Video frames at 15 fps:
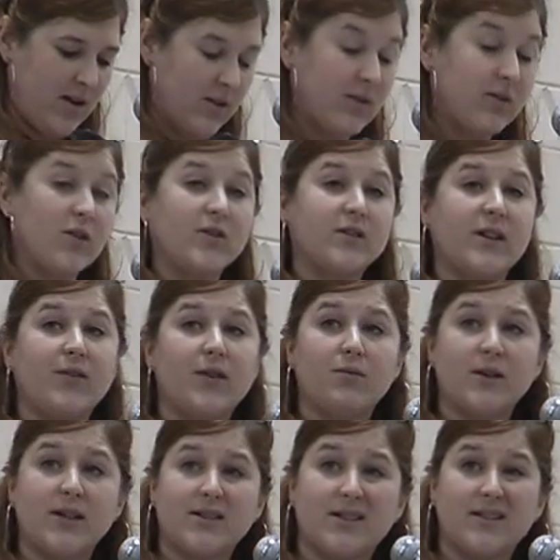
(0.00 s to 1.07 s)
There's even
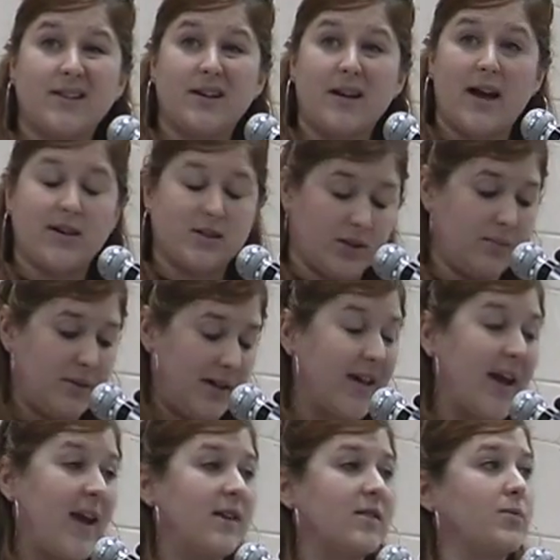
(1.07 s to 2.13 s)
recently actually been a
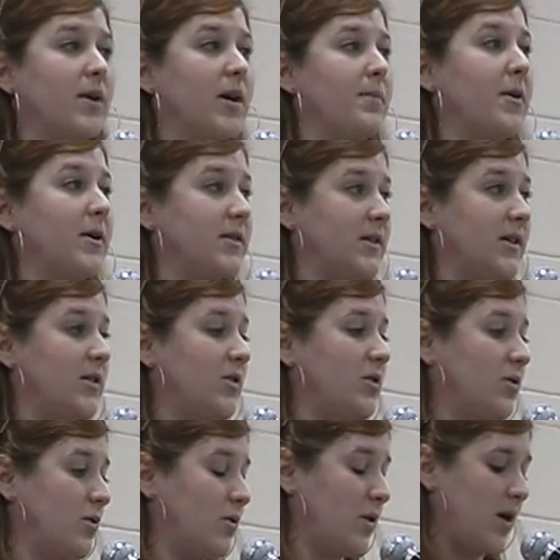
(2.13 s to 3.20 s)
case where a person
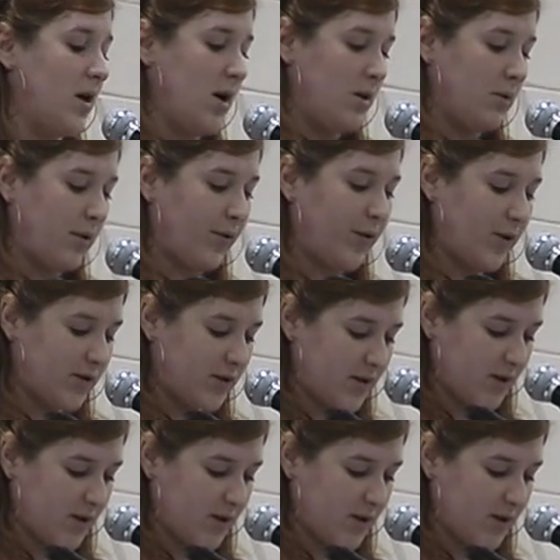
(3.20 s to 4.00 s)
who refused to